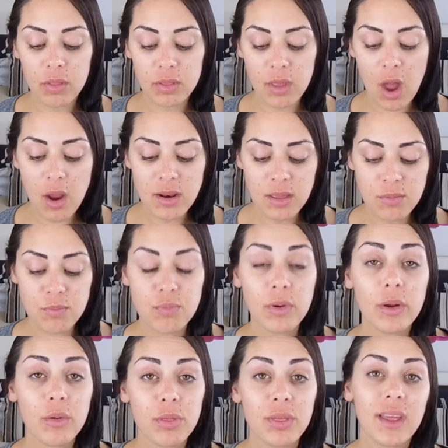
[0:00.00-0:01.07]
The only
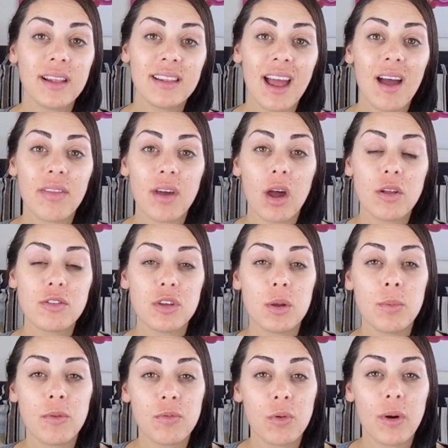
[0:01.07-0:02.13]
real thing now that I'll do
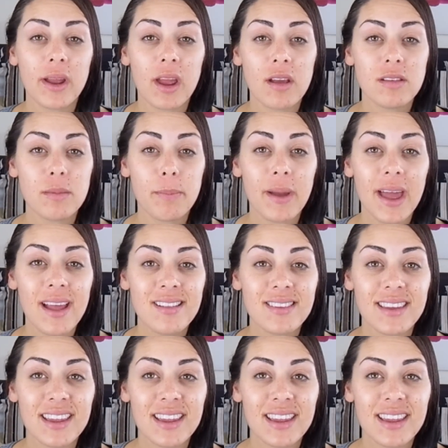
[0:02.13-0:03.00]
before I go to bed